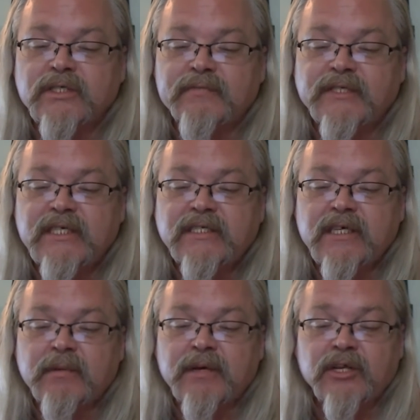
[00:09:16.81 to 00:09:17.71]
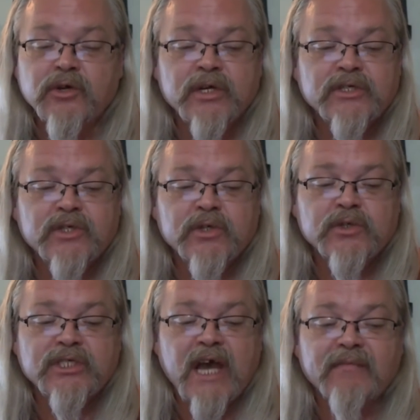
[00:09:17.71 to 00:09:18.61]
of cesium in Unit 2
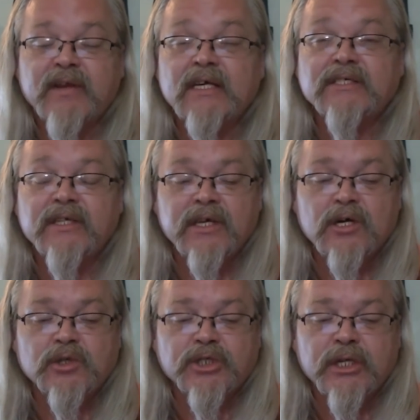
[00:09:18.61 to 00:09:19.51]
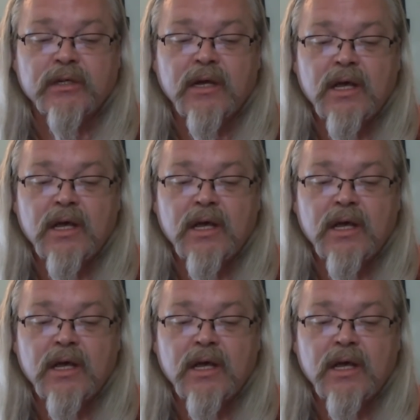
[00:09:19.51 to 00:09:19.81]
shaft next to the ocean.